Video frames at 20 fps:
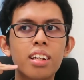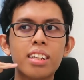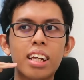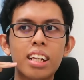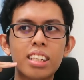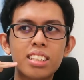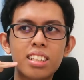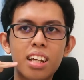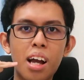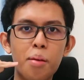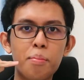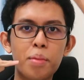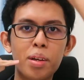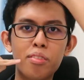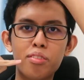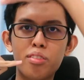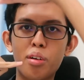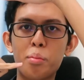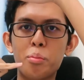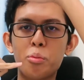that's
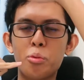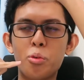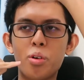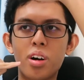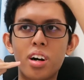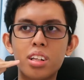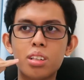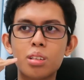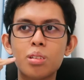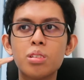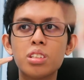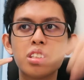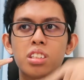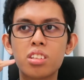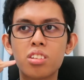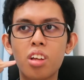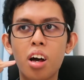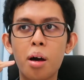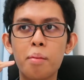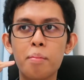coming from Muar to
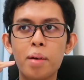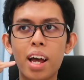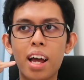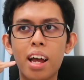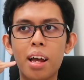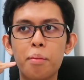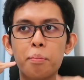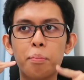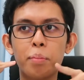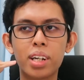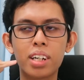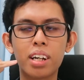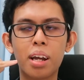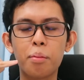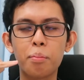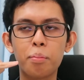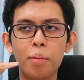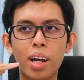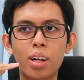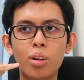stop at
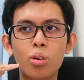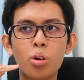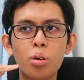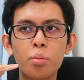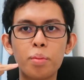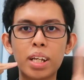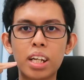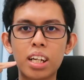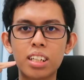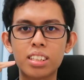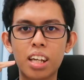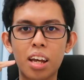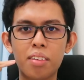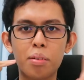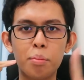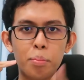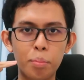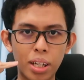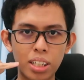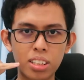Pekan Pagoh because they
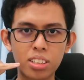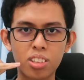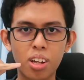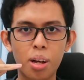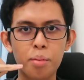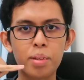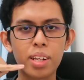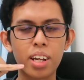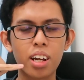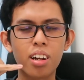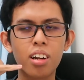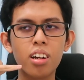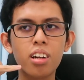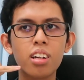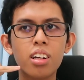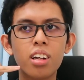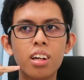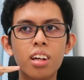have a bus stop there